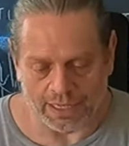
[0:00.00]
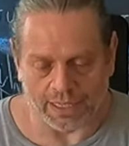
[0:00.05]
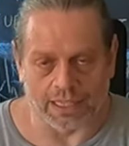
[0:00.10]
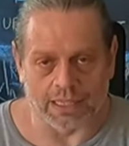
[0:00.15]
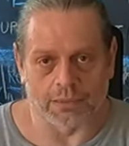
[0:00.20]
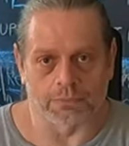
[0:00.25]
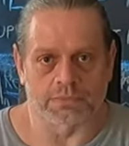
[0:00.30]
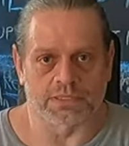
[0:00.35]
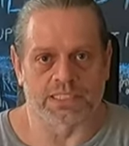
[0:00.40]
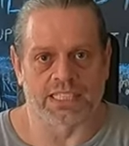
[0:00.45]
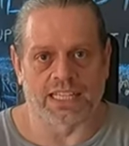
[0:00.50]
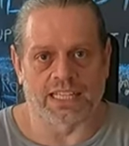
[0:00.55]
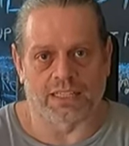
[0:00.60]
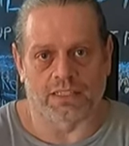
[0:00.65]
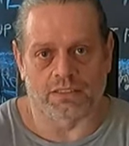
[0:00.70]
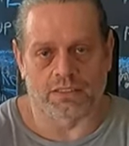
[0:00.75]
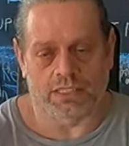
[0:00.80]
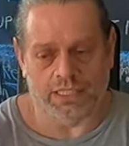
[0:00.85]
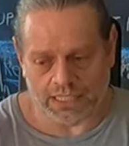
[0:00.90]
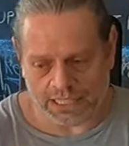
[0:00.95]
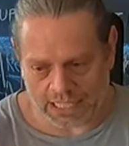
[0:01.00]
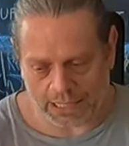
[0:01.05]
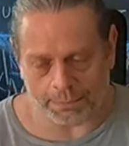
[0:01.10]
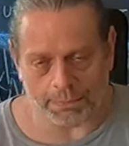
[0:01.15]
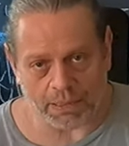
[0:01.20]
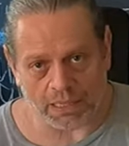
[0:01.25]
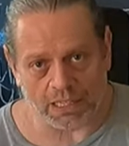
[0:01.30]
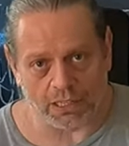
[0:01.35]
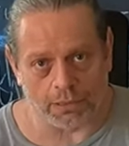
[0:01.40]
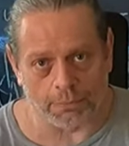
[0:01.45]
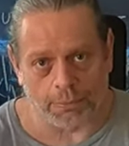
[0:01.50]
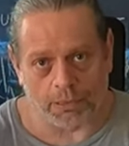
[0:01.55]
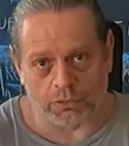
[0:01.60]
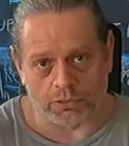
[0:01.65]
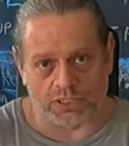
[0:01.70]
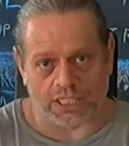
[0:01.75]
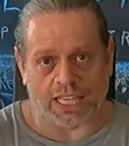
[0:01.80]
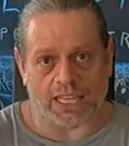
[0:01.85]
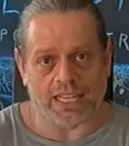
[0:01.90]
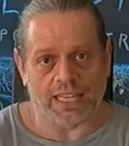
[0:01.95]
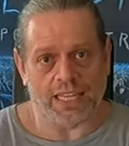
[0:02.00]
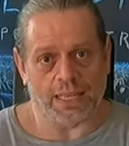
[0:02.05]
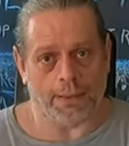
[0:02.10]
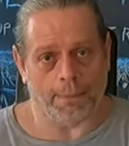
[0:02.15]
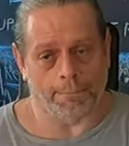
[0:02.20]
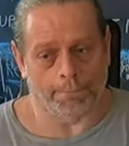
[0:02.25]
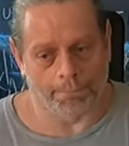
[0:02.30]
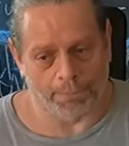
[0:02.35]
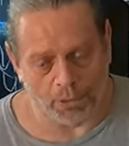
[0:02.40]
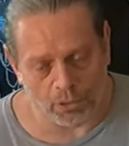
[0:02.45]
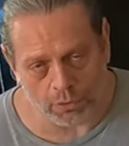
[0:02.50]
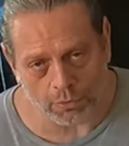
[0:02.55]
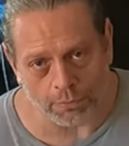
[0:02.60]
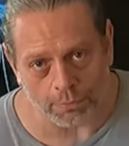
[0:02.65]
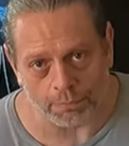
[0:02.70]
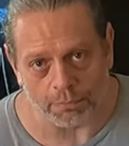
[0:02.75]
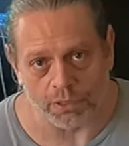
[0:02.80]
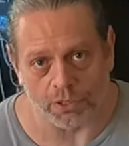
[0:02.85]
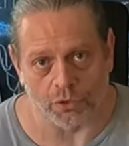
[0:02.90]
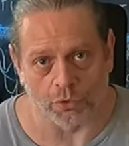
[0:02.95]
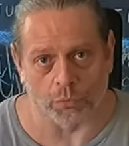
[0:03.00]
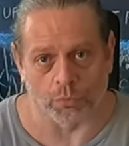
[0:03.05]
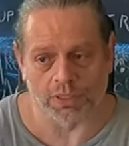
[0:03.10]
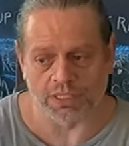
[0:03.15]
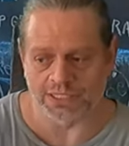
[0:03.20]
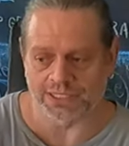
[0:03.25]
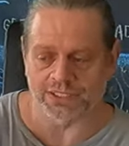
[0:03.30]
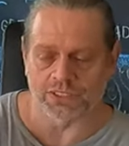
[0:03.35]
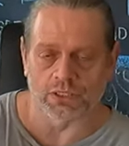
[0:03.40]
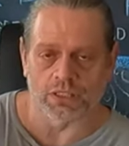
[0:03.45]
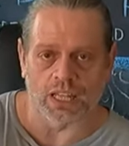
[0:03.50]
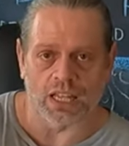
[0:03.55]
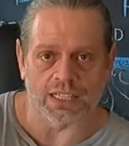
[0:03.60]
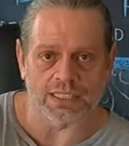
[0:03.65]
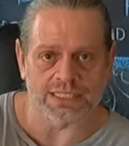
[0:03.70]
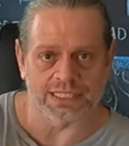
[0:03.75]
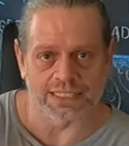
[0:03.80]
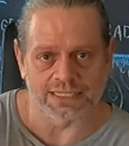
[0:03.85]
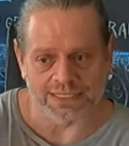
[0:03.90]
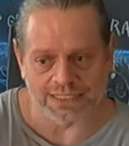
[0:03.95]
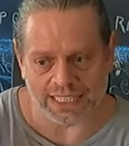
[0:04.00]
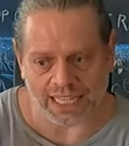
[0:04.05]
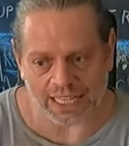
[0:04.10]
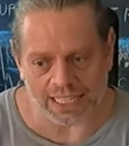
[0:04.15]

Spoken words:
It comes down, keep that elbow tight, boom. Your wrists are locked in